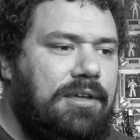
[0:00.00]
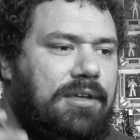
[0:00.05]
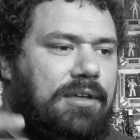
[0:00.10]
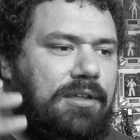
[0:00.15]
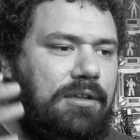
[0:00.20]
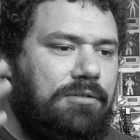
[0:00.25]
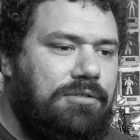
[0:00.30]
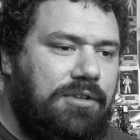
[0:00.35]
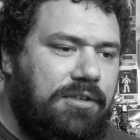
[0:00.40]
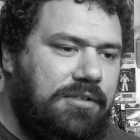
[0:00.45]

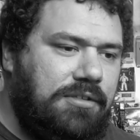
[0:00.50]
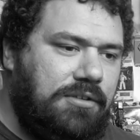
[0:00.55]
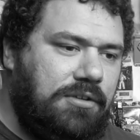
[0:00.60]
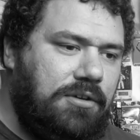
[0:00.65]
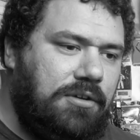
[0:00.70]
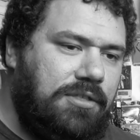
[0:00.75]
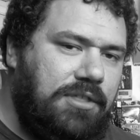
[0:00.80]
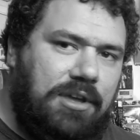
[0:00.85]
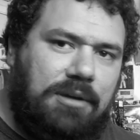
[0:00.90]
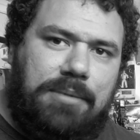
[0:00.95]
This is a
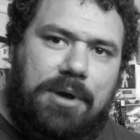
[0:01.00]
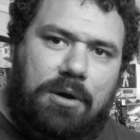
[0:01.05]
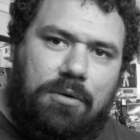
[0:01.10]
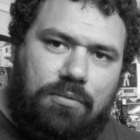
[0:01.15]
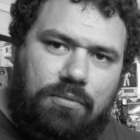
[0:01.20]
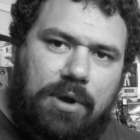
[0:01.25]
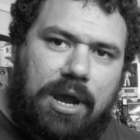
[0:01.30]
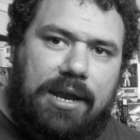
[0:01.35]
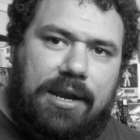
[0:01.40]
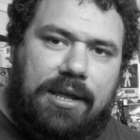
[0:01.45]
good thing
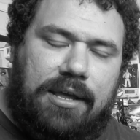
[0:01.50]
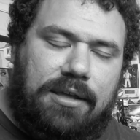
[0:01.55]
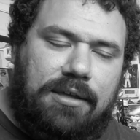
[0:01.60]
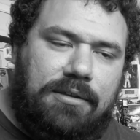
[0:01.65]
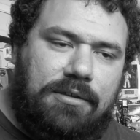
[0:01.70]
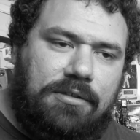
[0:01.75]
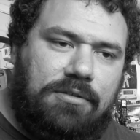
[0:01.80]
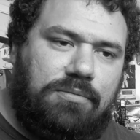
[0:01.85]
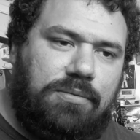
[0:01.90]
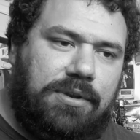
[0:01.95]
about writing,
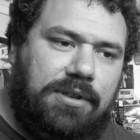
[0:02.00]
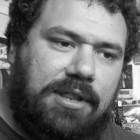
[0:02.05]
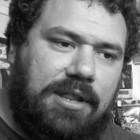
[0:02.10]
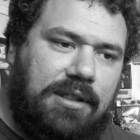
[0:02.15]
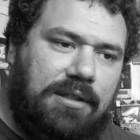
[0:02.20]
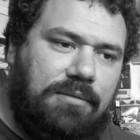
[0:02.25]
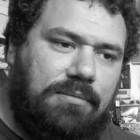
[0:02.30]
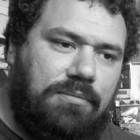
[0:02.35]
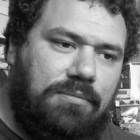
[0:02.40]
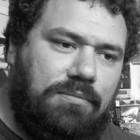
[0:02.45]
is
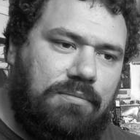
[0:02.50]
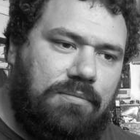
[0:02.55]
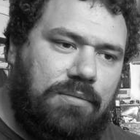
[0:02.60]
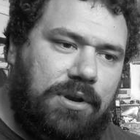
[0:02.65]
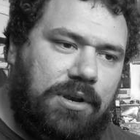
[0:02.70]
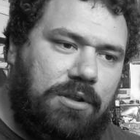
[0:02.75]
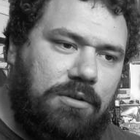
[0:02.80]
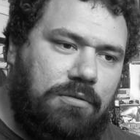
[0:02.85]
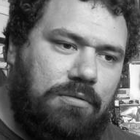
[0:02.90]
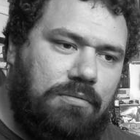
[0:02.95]

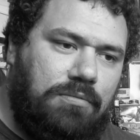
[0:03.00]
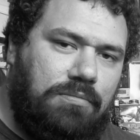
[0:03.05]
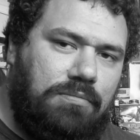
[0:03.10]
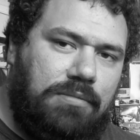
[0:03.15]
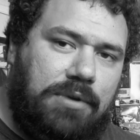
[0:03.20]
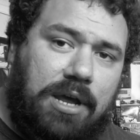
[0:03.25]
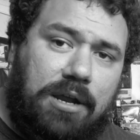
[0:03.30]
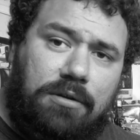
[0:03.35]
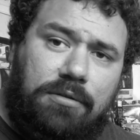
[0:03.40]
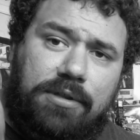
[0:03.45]
when you
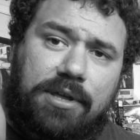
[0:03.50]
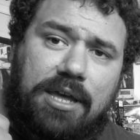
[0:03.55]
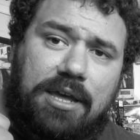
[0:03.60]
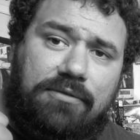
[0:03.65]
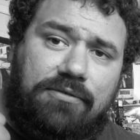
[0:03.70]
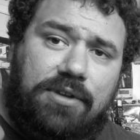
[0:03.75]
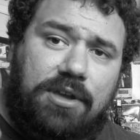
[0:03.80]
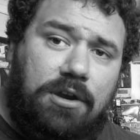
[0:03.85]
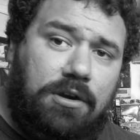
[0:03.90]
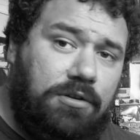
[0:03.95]
not only
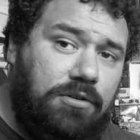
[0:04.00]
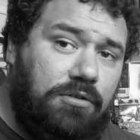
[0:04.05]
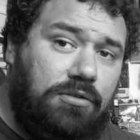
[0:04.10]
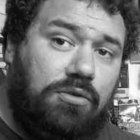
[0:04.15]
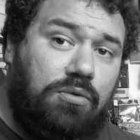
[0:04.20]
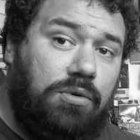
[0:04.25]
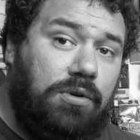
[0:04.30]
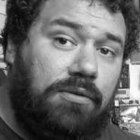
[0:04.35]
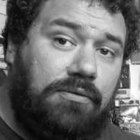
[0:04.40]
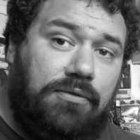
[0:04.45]
have characters
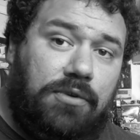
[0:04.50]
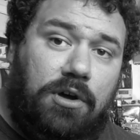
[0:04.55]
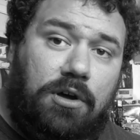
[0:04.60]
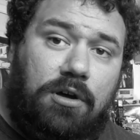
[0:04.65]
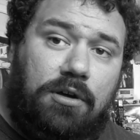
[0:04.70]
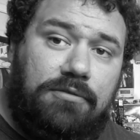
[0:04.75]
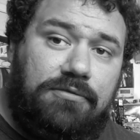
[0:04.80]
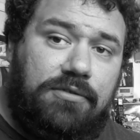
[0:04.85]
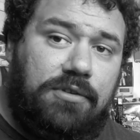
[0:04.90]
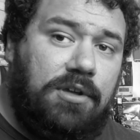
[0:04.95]
who are
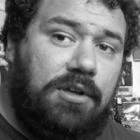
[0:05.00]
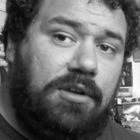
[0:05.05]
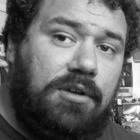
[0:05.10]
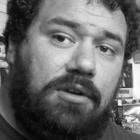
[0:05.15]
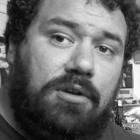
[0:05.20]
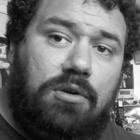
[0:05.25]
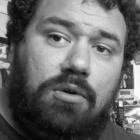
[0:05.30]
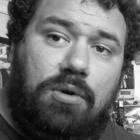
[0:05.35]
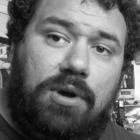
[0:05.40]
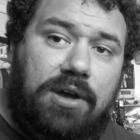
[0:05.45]
involved,
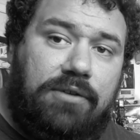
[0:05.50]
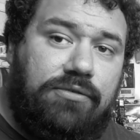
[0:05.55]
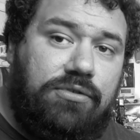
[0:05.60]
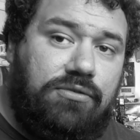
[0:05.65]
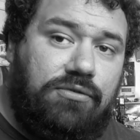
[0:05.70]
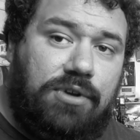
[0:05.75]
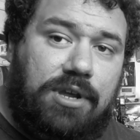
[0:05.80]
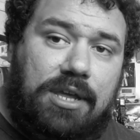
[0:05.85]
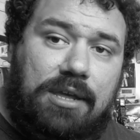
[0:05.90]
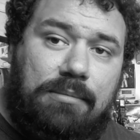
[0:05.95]
who have
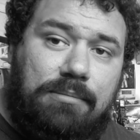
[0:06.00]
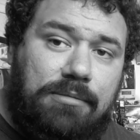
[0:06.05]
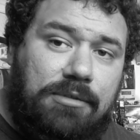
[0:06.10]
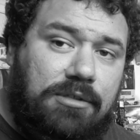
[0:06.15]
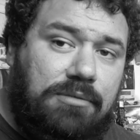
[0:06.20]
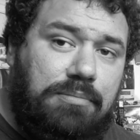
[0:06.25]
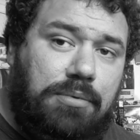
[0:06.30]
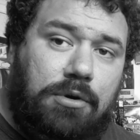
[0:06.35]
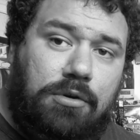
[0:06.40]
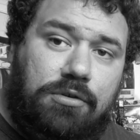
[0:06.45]

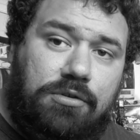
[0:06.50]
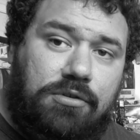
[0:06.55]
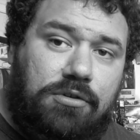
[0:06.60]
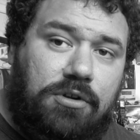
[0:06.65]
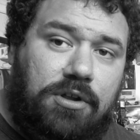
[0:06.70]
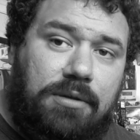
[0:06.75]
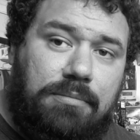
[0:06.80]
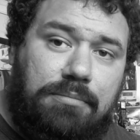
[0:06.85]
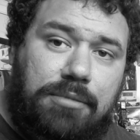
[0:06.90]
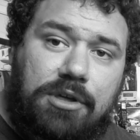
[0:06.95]
dreams,
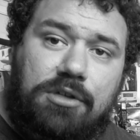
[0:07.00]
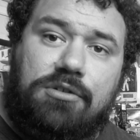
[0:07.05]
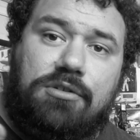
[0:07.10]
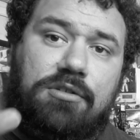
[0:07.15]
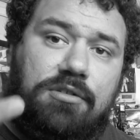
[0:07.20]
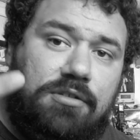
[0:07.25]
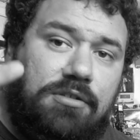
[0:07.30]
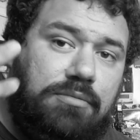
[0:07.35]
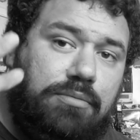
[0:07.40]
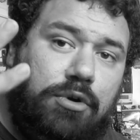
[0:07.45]
personal
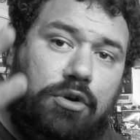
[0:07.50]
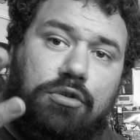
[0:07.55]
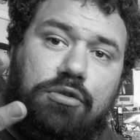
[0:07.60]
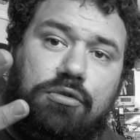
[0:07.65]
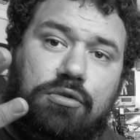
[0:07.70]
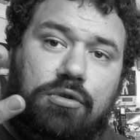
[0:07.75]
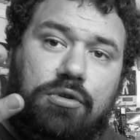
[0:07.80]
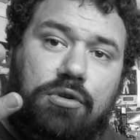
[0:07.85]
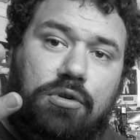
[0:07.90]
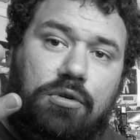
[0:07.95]
ambitions,
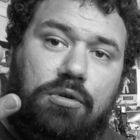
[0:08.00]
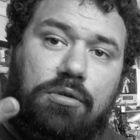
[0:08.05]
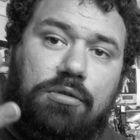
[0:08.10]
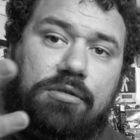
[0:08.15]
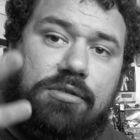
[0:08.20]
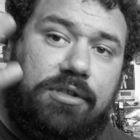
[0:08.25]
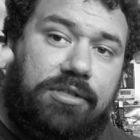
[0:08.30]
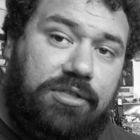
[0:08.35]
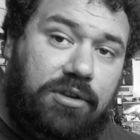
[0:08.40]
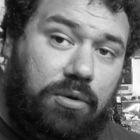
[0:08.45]
personal
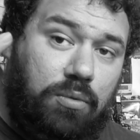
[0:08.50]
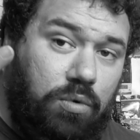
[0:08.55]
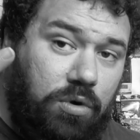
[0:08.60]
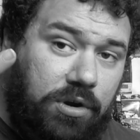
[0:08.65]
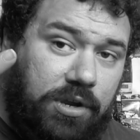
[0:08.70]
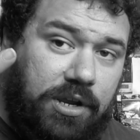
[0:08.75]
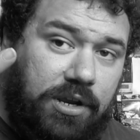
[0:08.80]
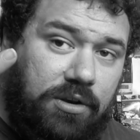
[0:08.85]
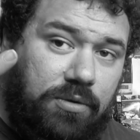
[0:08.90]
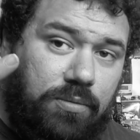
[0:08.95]
goals that they're
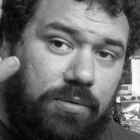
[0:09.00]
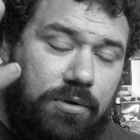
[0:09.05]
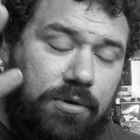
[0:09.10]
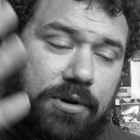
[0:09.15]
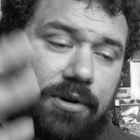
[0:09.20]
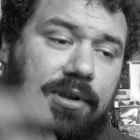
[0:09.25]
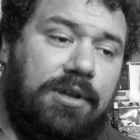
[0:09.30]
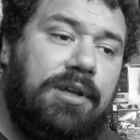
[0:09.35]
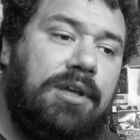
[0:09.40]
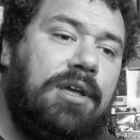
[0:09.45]
working
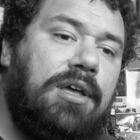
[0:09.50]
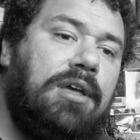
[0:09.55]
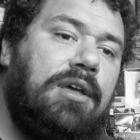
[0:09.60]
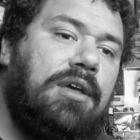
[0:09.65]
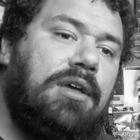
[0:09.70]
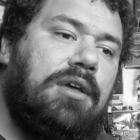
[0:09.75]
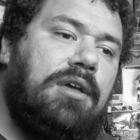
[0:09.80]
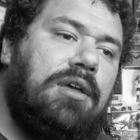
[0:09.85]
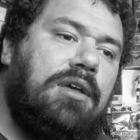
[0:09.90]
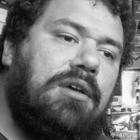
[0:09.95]
toward,
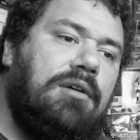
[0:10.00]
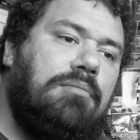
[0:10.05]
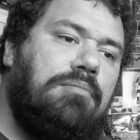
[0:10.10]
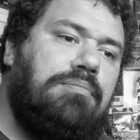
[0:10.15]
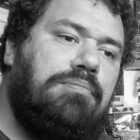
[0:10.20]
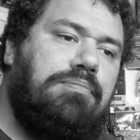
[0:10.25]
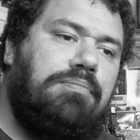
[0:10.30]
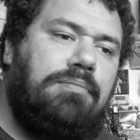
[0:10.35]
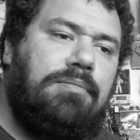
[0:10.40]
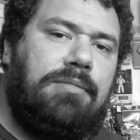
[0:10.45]

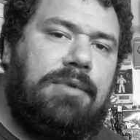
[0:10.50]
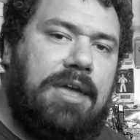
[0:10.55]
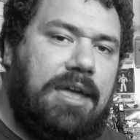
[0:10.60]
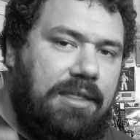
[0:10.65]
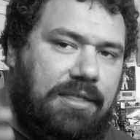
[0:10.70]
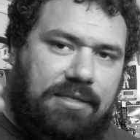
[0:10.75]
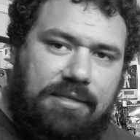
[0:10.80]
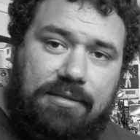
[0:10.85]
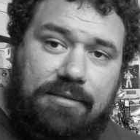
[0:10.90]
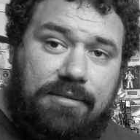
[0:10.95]

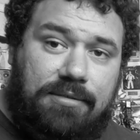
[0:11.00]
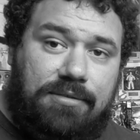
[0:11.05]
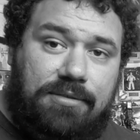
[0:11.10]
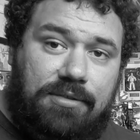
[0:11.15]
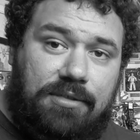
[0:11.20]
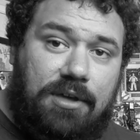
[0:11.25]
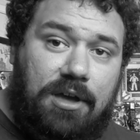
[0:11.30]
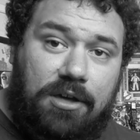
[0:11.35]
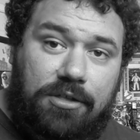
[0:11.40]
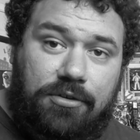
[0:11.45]
and
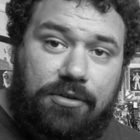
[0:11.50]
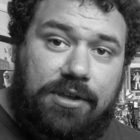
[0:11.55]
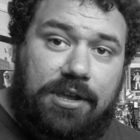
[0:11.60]
other